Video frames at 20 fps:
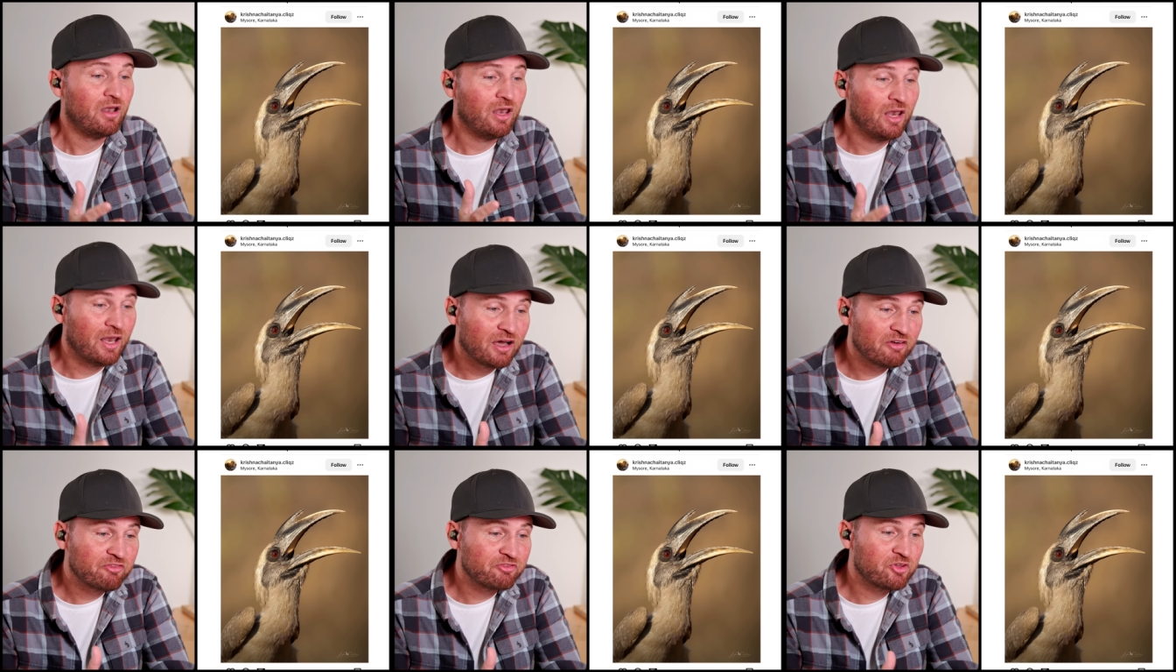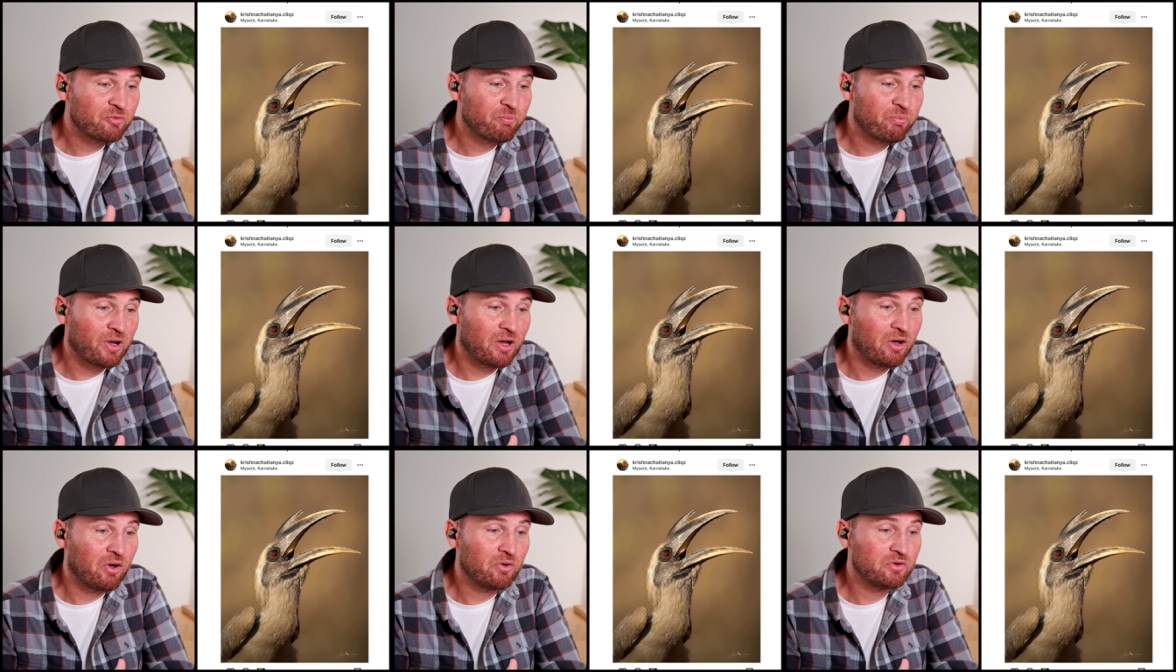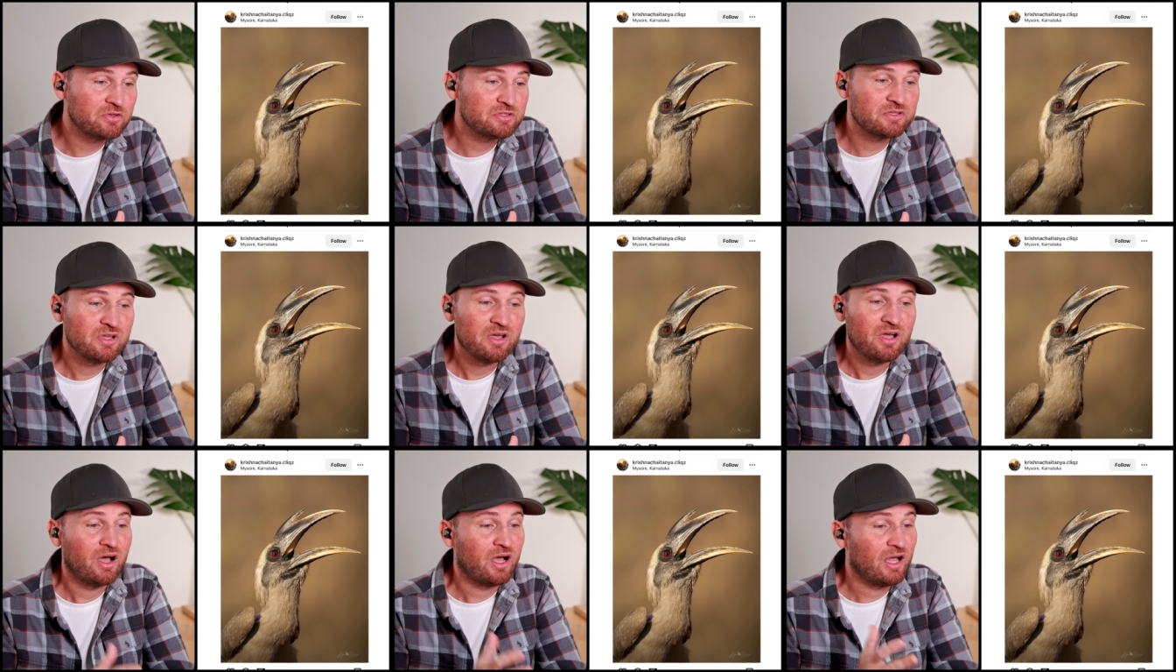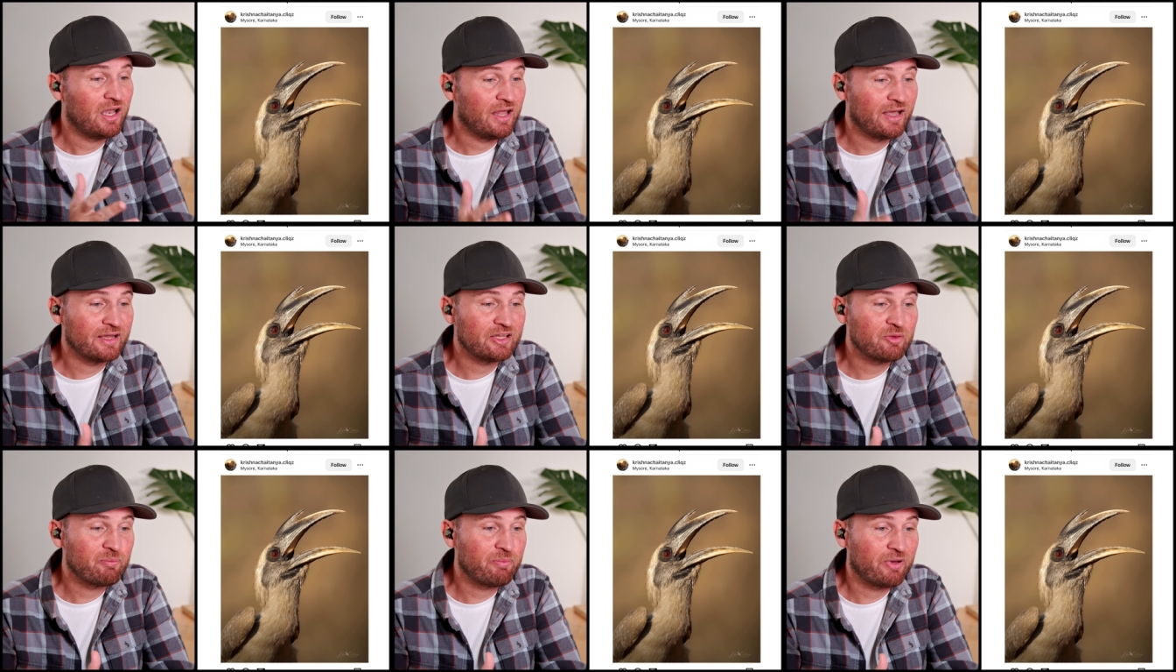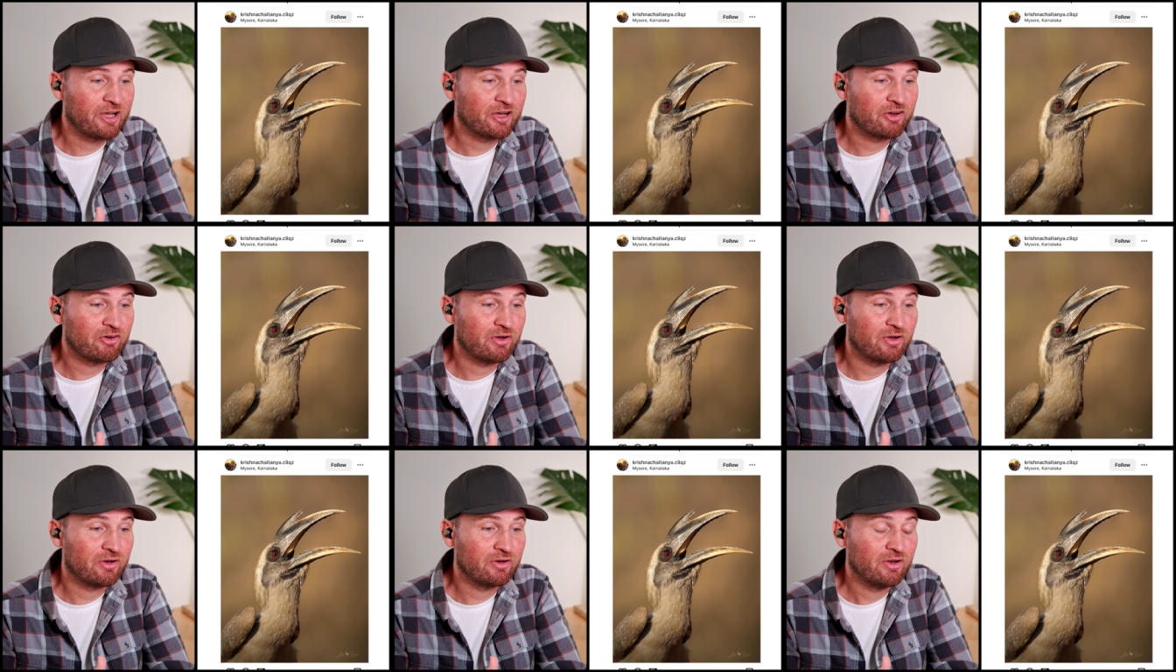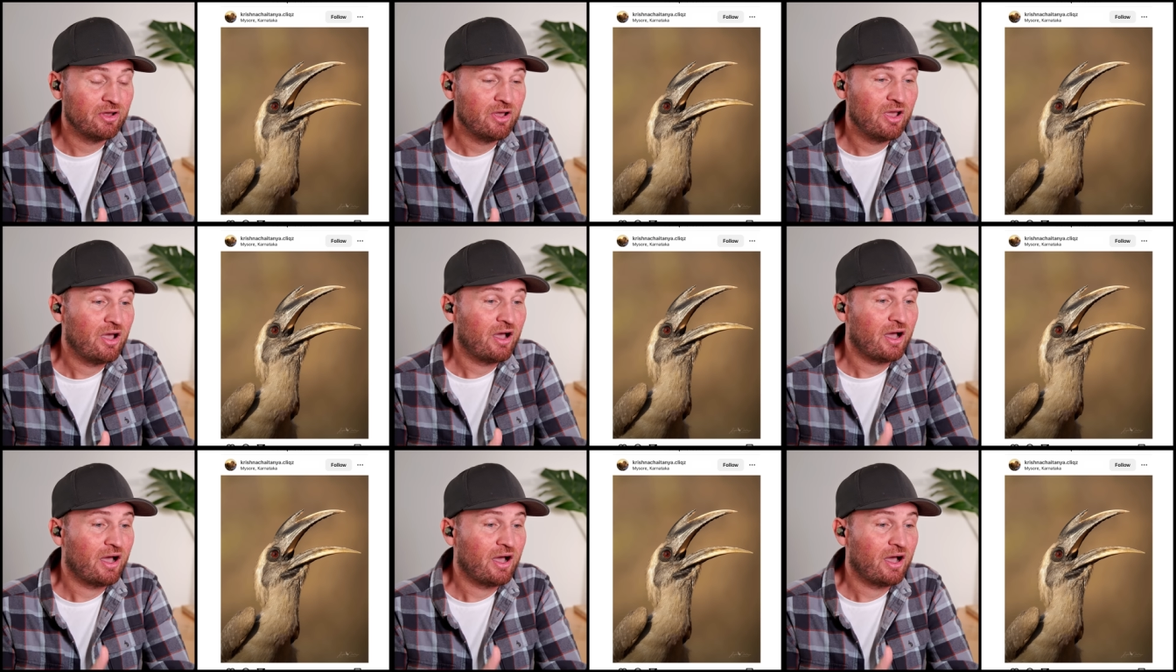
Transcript: love the pose. I like the background.